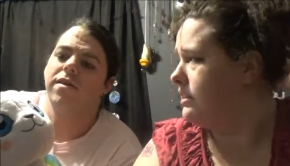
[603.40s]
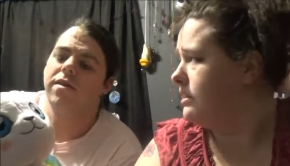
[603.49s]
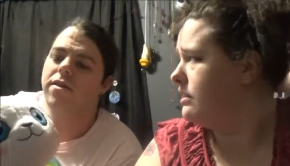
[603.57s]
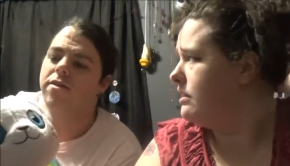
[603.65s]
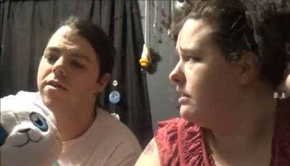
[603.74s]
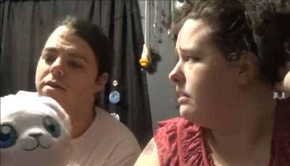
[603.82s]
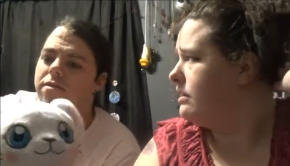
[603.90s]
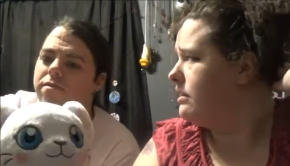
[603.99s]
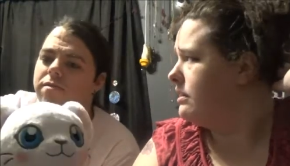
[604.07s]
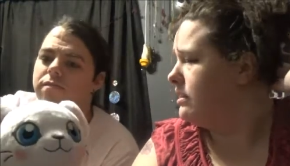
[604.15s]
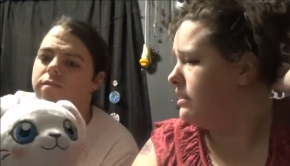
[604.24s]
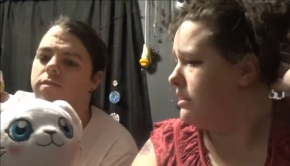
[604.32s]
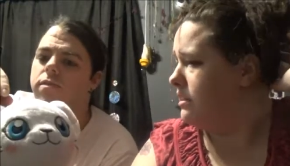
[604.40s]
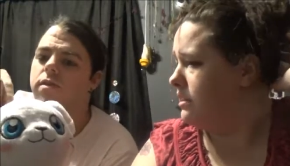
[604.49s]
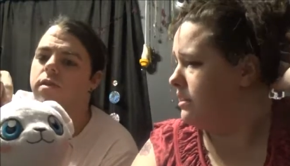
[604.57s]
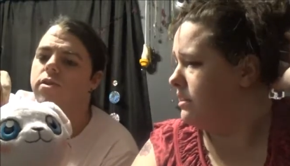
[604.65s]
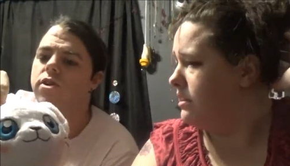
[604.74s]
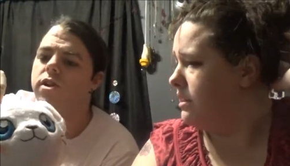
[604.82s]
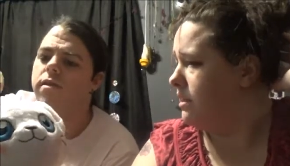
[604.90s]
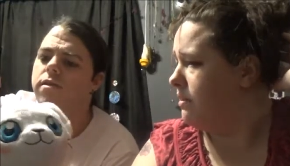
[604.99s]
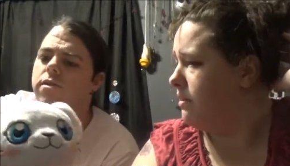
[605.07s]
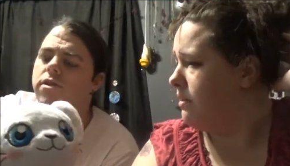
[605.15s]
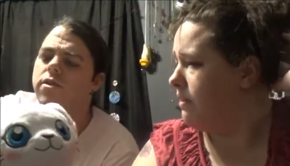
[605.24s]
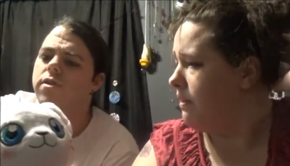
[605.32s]
Speaker 1: You don't? She no.
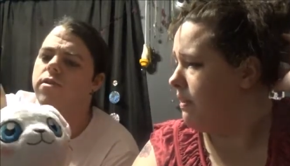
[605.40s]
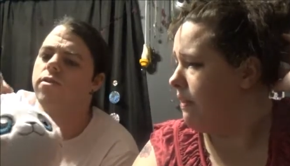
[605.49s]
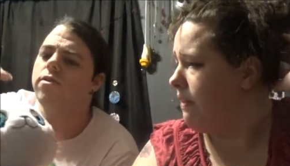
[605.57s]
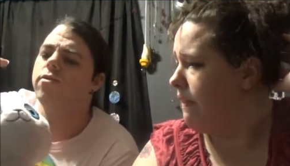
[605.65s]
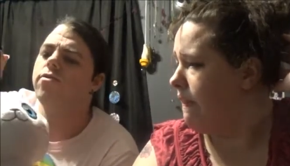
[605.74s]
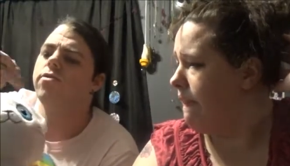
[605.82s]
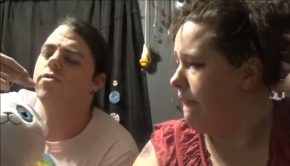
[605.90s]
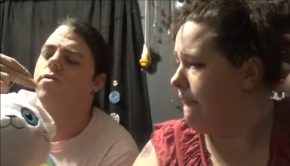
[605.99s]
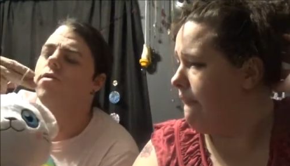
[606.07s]
She was introduced